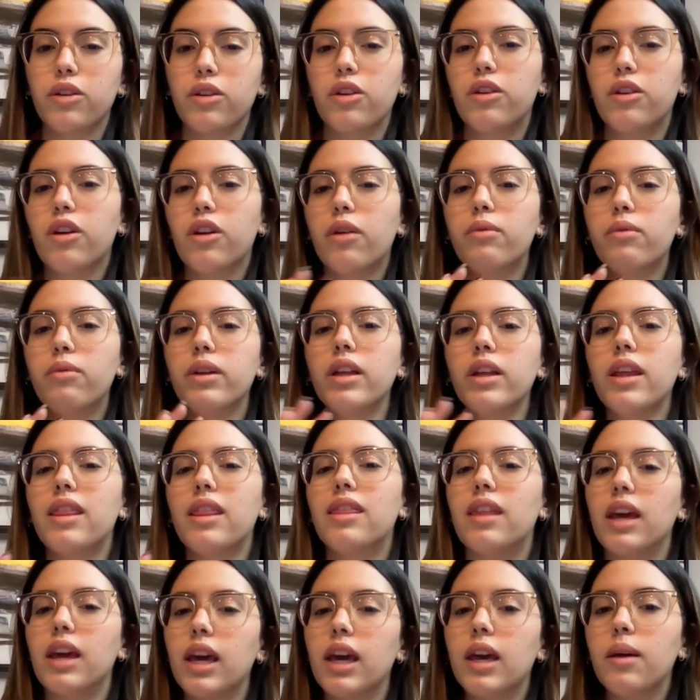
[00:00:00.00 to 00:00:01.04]
so you're not really
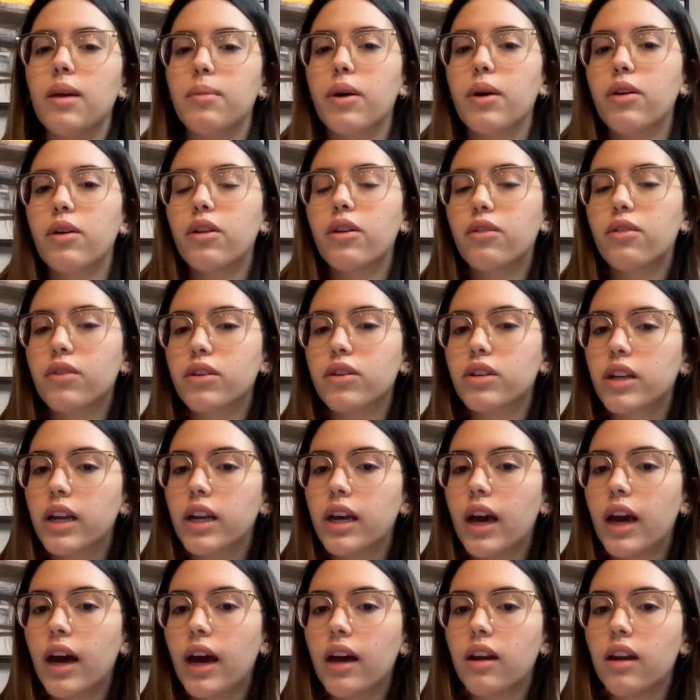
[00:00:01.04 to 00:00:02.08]
thinking about university
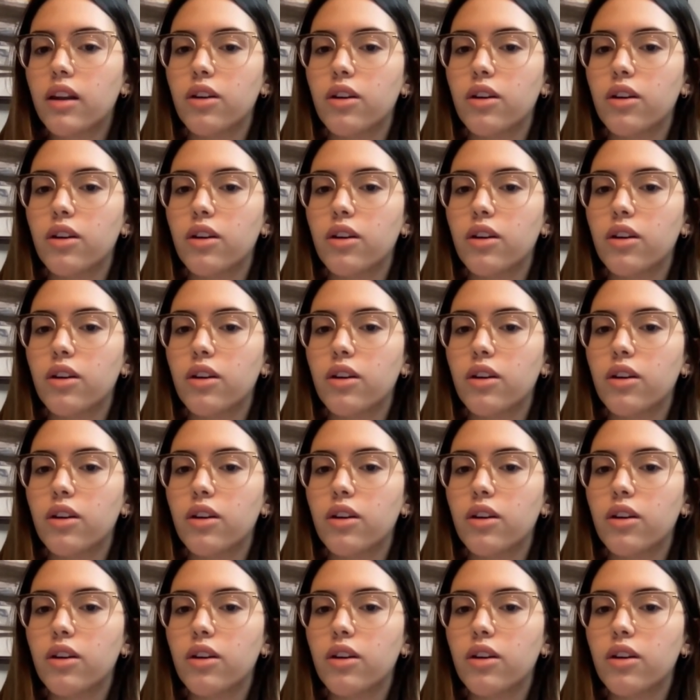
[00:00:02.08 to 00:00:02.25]
yet.